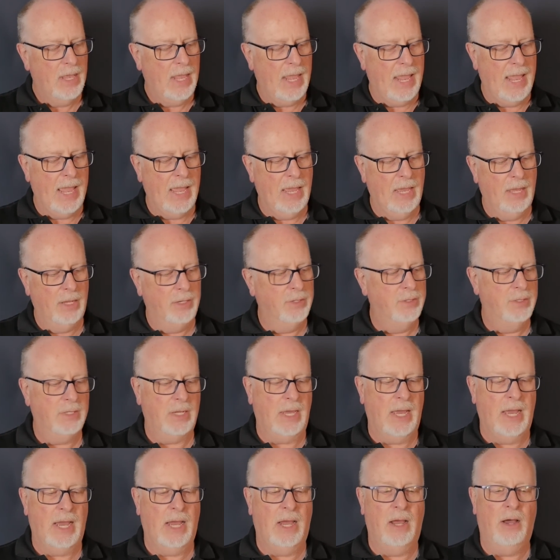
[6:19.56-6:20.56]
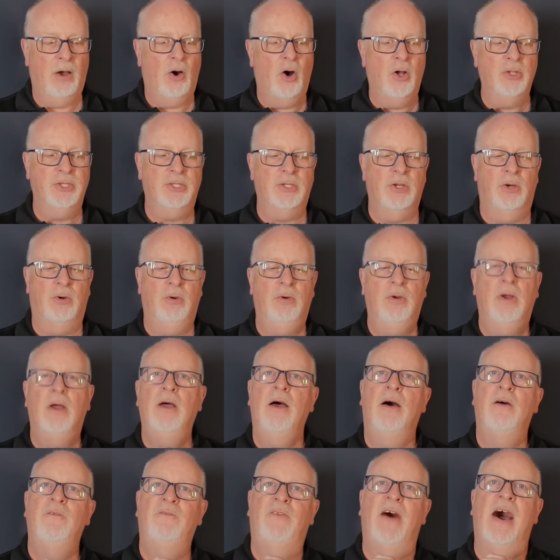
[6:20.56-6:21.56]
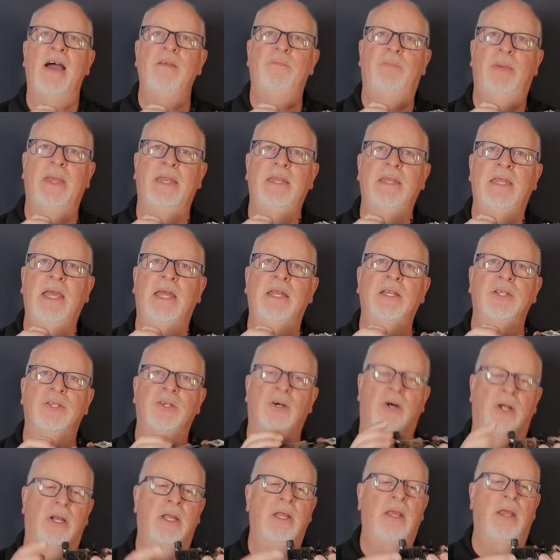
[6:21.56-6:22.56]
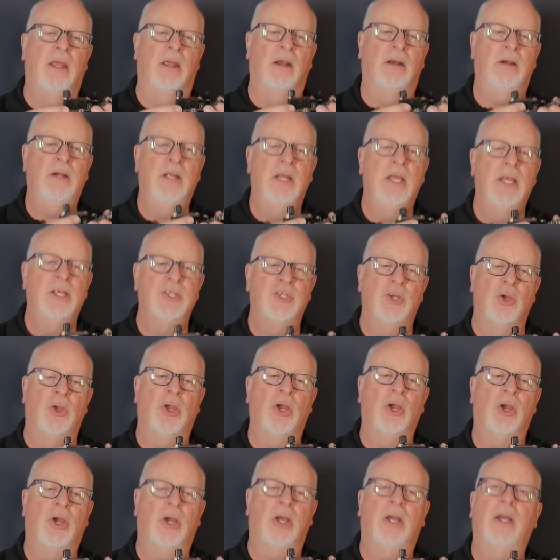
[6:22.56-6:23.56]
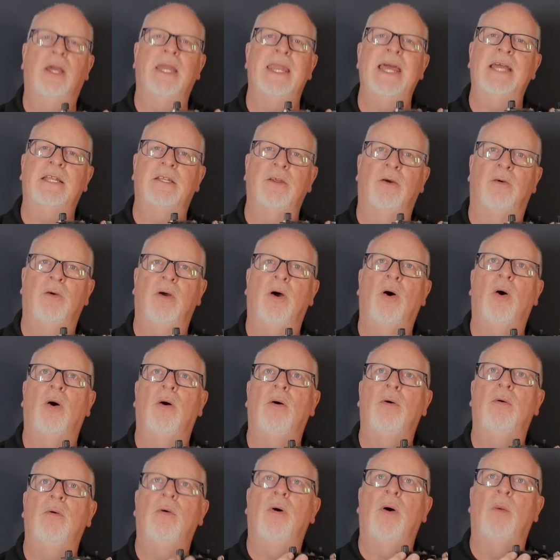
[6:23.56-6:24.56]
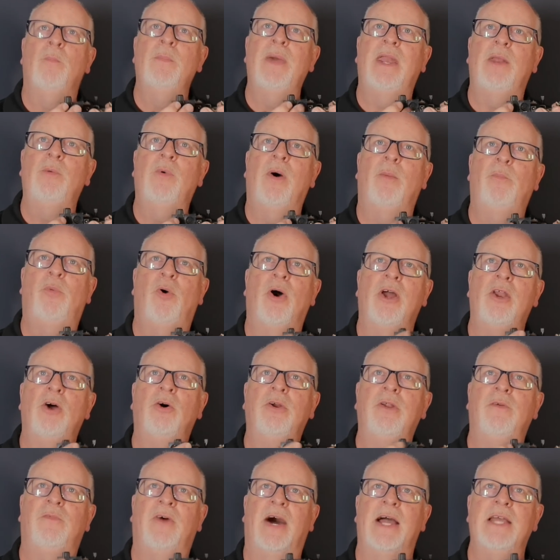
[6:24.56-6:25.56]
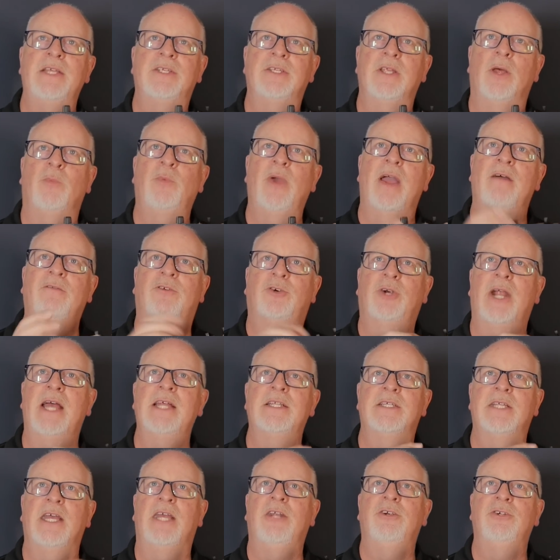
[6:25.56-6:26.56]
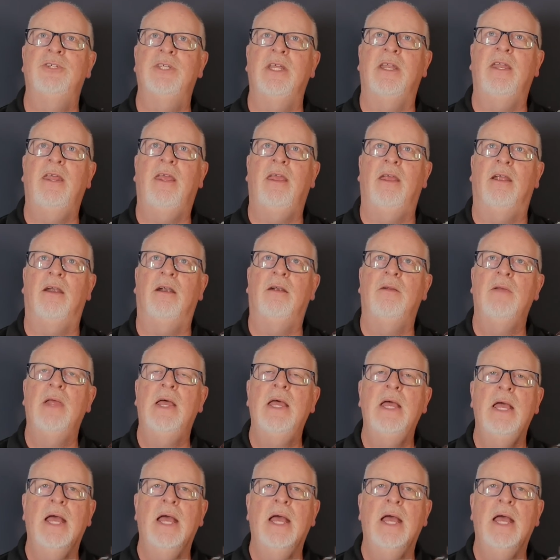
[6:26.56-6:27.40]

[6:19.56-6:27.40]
and uh, also, 5-pin DIN is on here, so you can connect a, a, a MIDI 1.0 device, and we have translators in here.